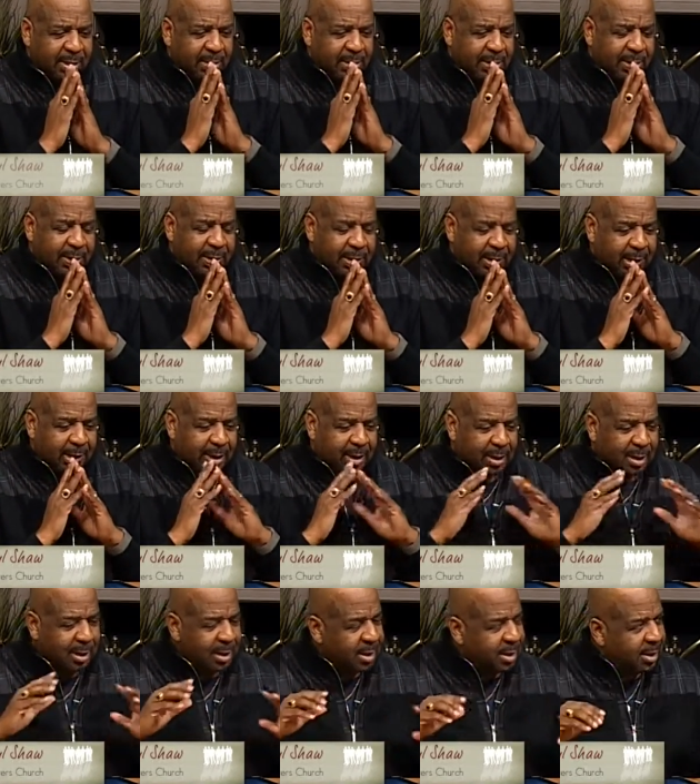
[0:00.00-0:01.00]
and, and,
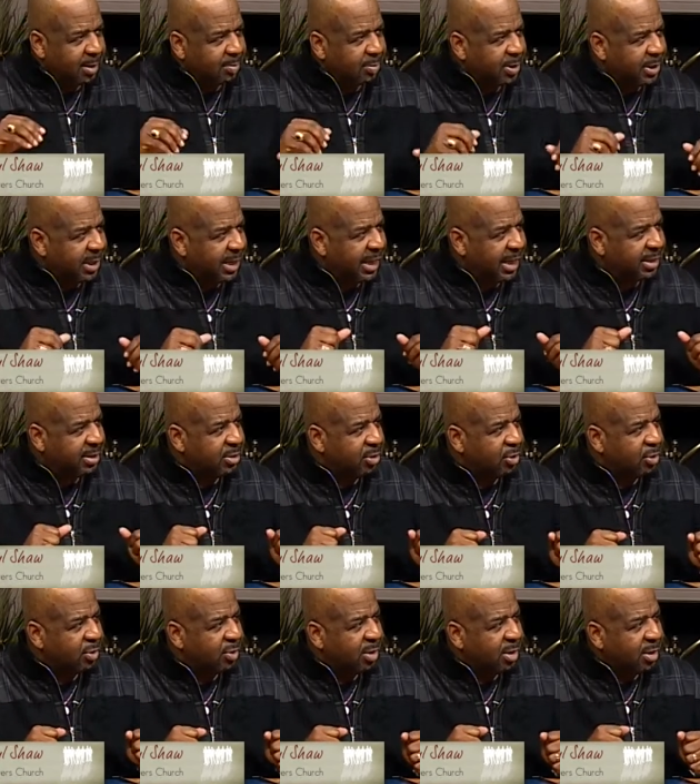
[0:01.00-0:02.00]
and, and, I'm glad
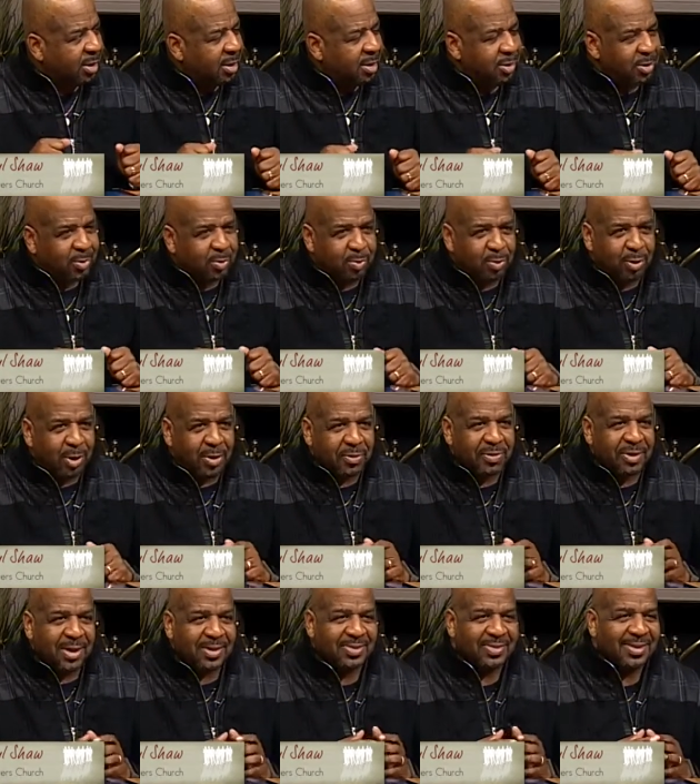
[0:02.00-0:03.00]
you you brought
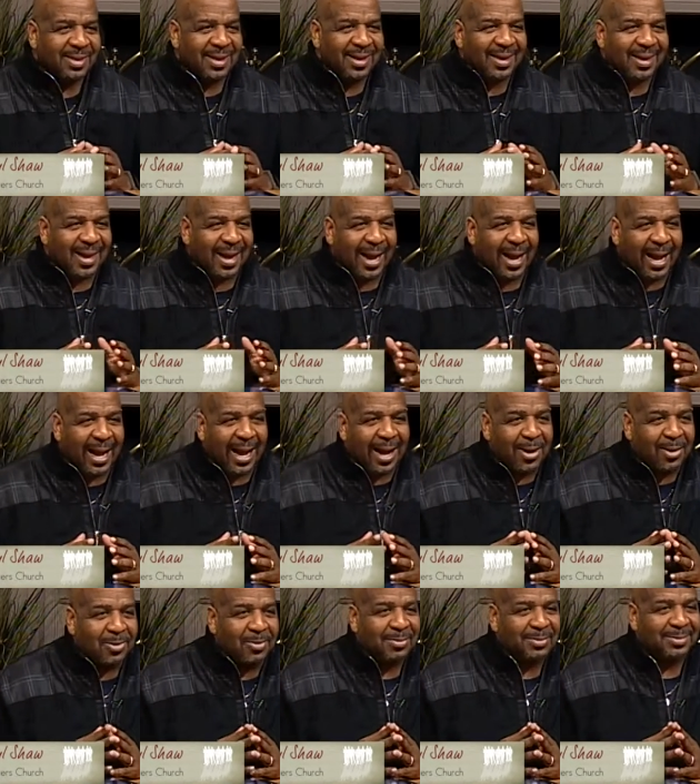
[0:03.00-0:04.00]
that thing
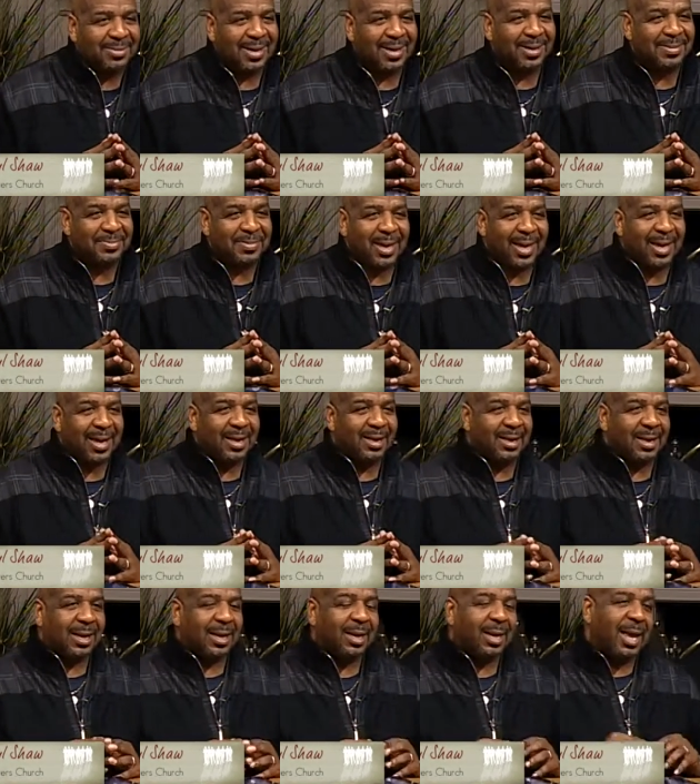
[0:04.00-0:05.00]
out, amen,
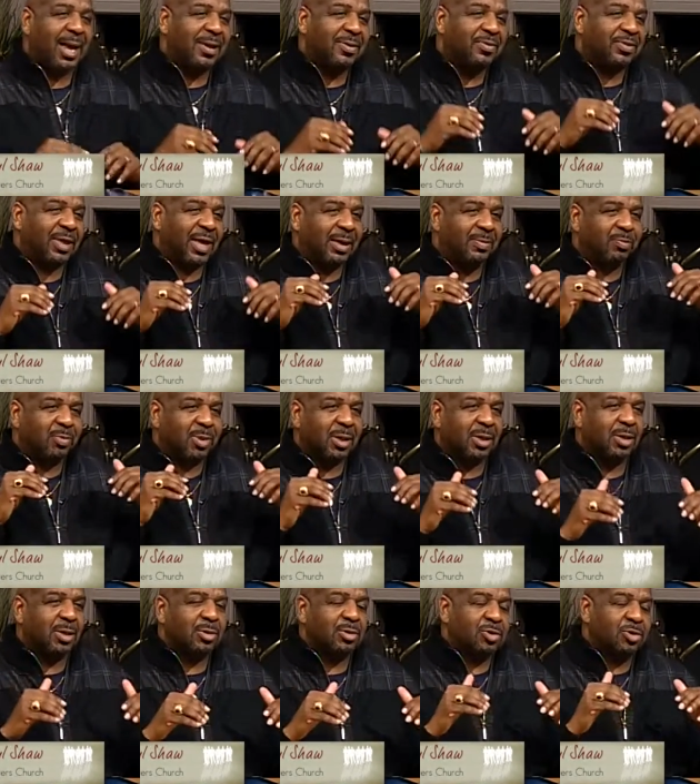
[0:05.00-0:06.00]
yeah. like that,
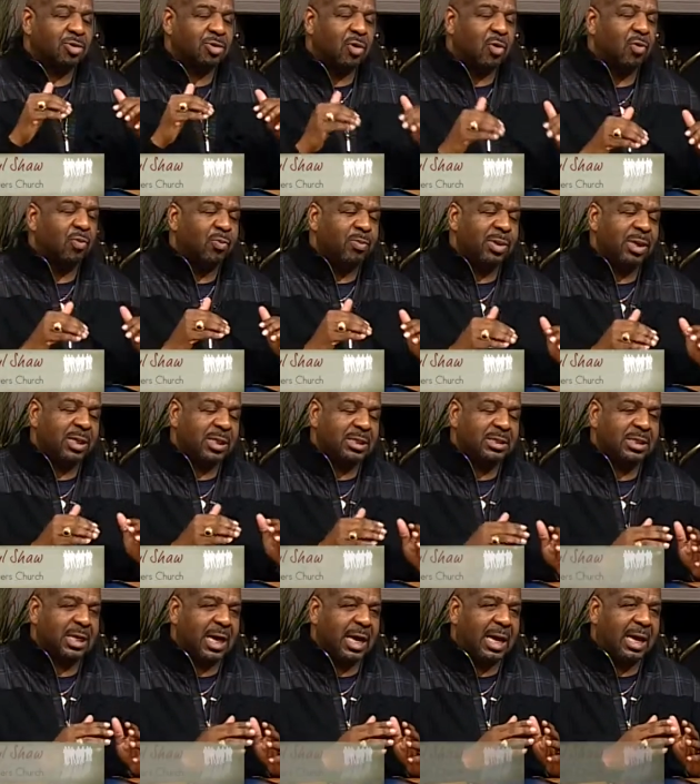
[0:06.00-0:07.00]
because so many
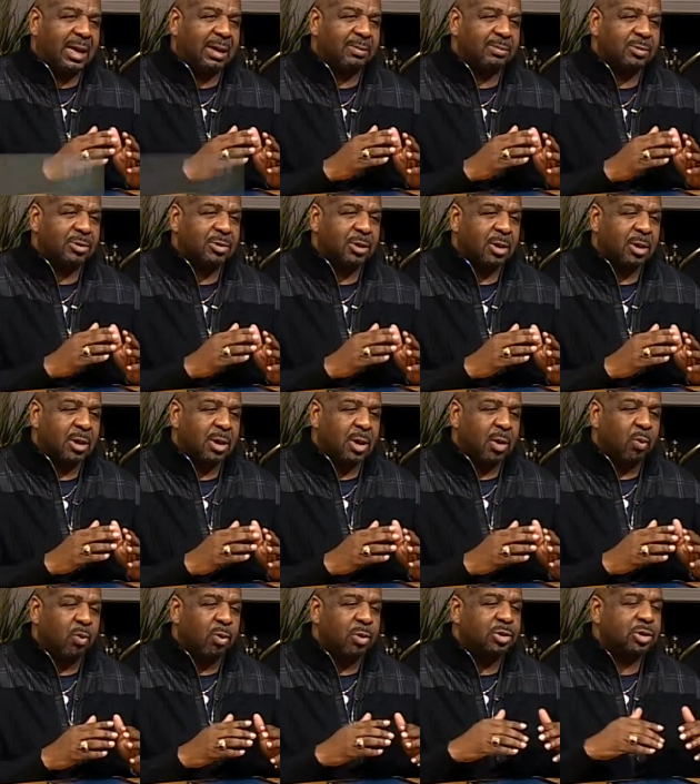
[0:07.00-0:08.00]
times
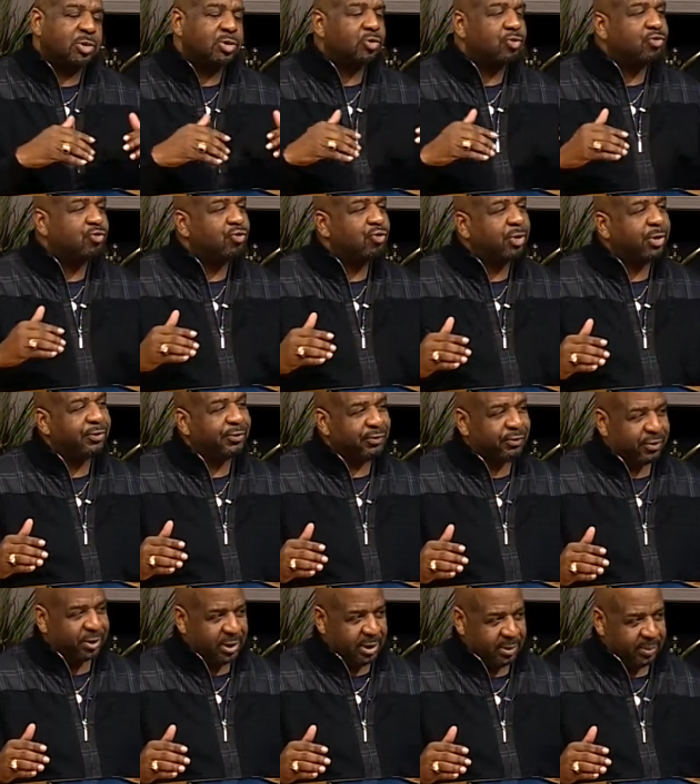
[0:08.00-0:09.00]
we're just
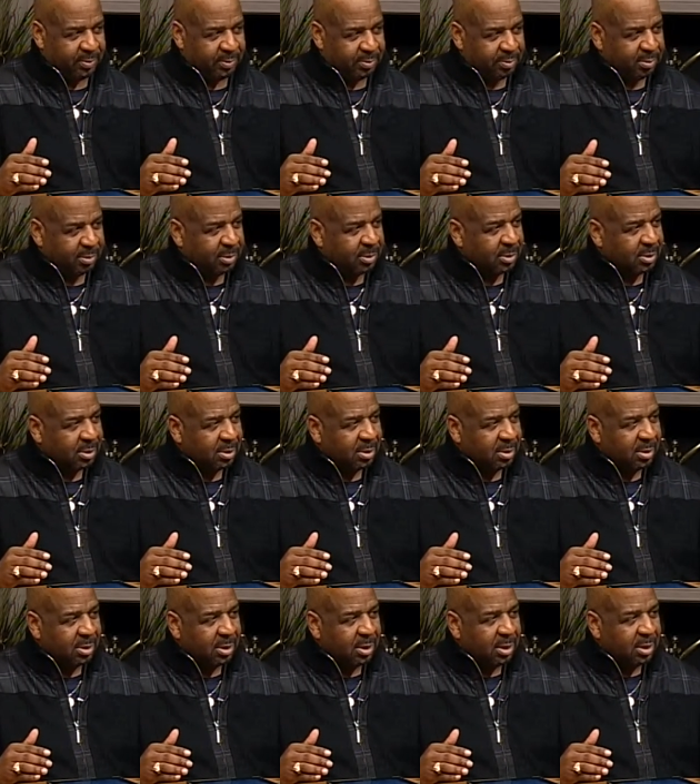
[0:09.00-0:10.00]
drifting. Oh, yeah.
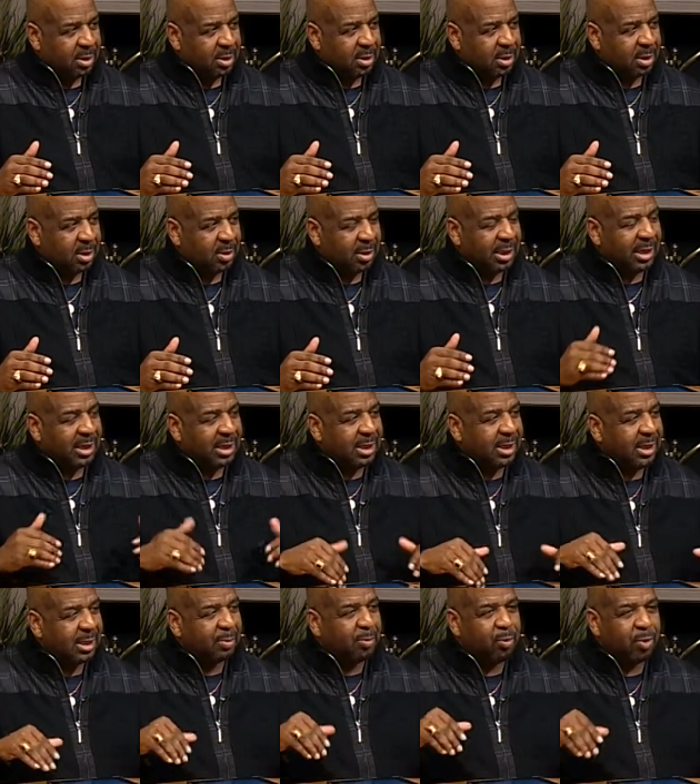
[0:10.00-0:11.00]
yeah. You know, in
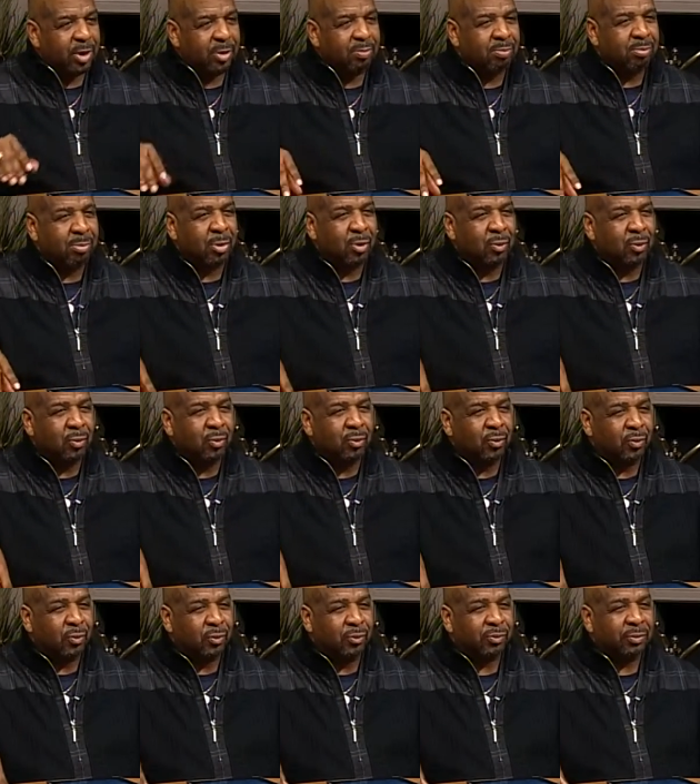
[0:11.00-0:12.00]
Him we
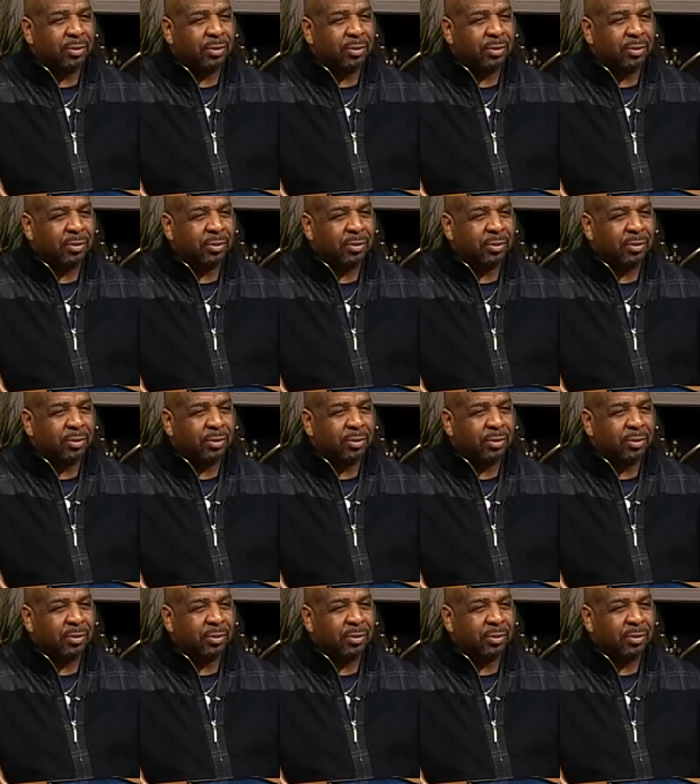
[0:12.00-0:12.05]
move,